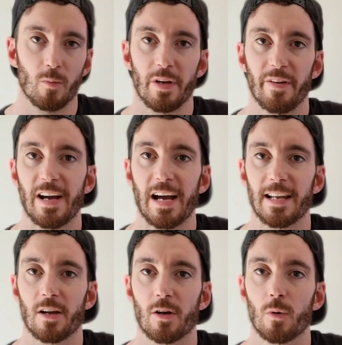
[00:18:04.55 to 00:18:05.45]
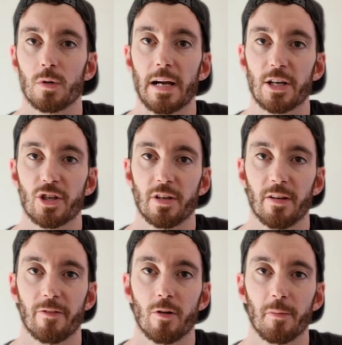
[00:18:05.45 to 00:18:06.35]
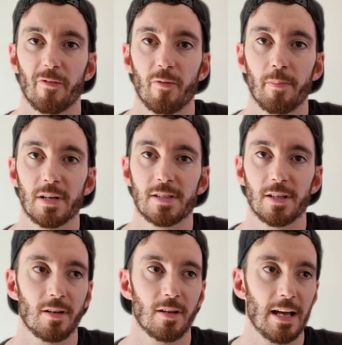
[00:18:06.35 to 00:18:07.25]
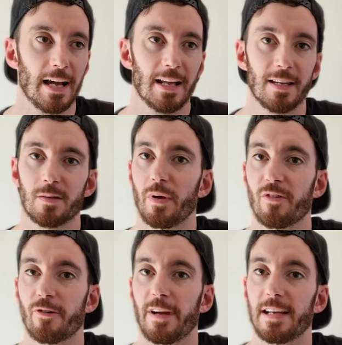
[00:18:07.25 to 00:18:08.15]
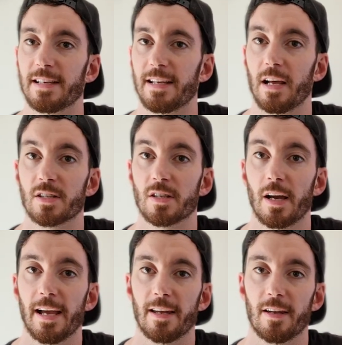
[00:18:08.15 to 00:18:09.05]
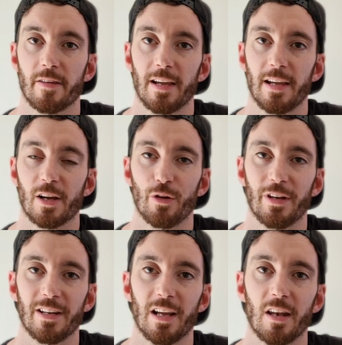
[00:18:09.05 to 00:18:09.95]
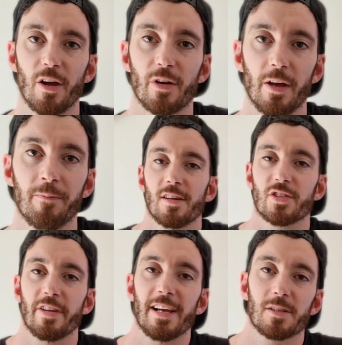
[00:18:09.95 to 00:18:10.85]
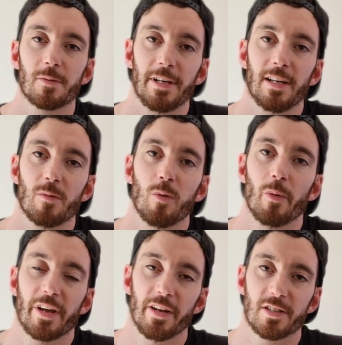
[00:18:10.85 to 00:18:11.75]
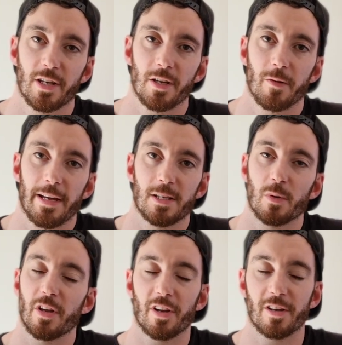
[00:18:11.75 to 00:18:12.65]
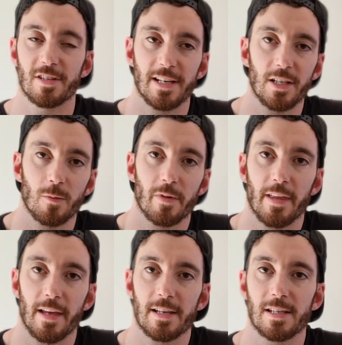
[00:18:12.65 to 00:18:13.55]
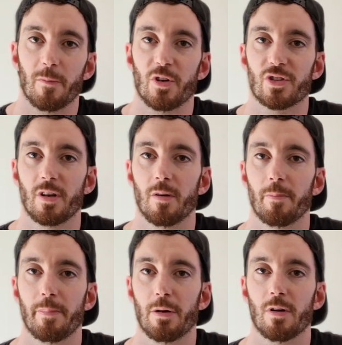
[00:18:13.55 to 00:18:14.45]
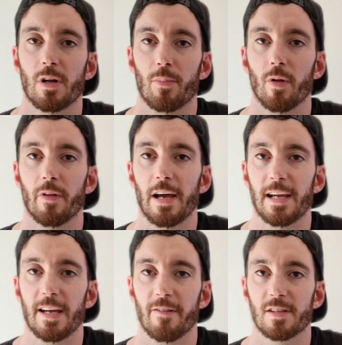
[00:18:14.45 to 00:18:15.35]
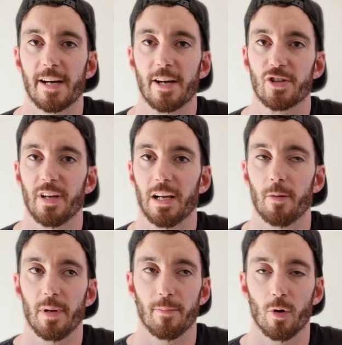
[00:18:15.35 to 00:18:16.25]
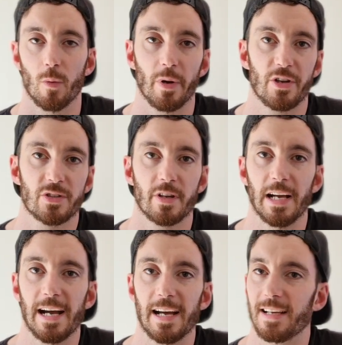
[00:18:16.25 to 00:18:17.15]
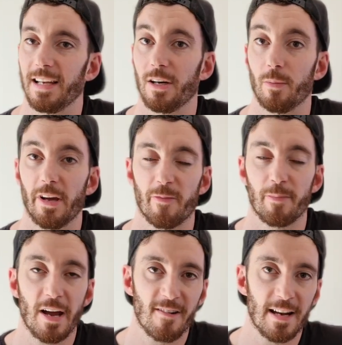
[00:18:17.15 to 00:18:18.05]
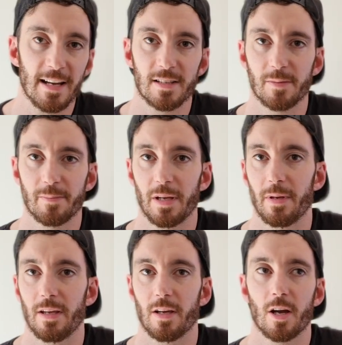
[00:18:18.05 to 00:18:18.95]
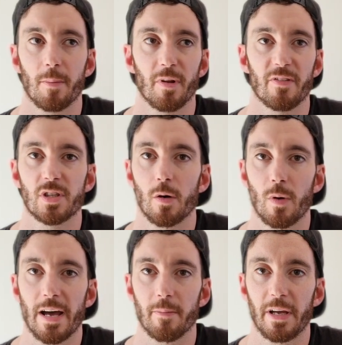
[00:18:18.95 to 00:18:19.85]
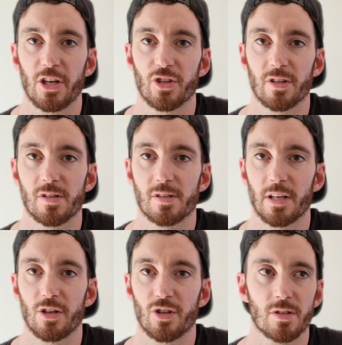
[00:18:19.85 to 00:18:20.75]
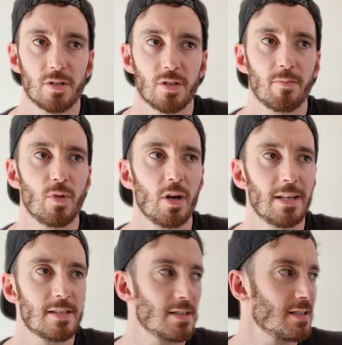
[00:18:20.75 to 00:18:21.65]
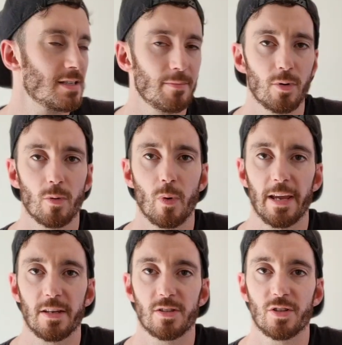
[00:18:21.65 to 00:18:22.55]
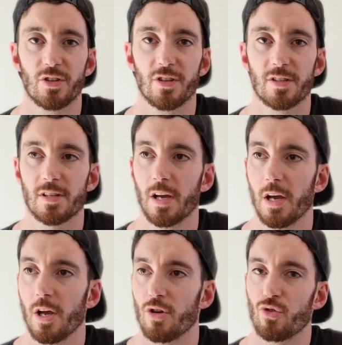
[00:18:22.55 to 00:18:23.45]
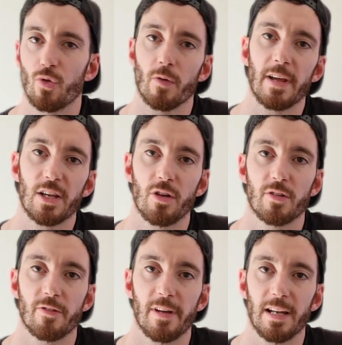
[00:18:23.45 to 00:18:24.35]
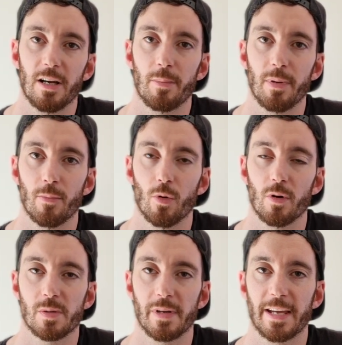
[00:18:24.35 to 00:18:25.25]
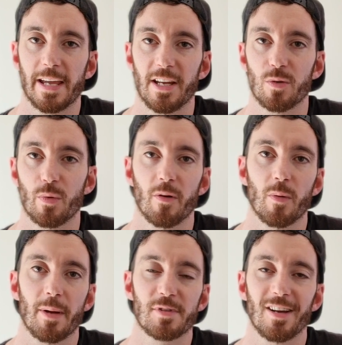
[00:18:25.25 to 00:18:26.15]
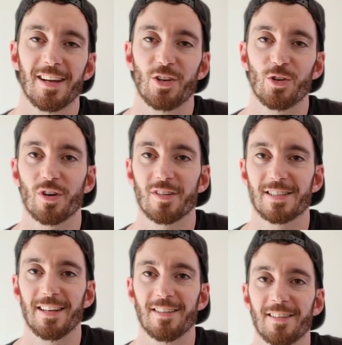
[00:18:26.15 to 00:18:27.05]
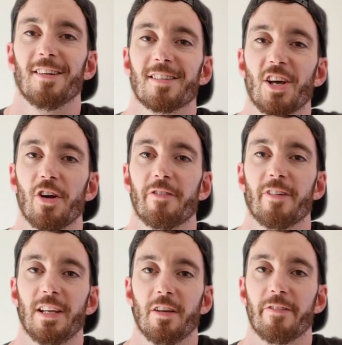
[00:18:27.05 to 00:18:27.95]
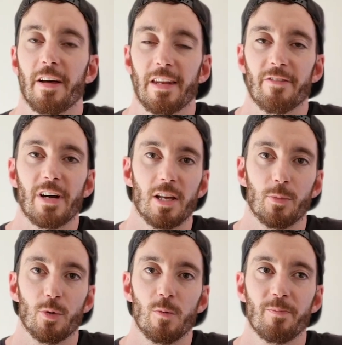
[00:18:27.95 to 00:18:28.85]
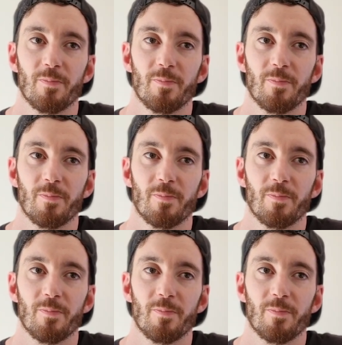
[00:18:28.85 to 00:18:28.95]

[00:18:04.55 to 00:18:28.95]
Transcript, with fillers: we've added a call to action in the form of a button and we've created a site header that included a logo. So next week, what we're gonna do is we're gonna continue with this and we're just gonna build up on that hero section a little bit more. We're just gonna add a little bit of parallax, maybe a couple of subtle animations and just some nice simple ways to just draw that user in a little bit more to engage with your website and your content. So hopefully you found that valuable.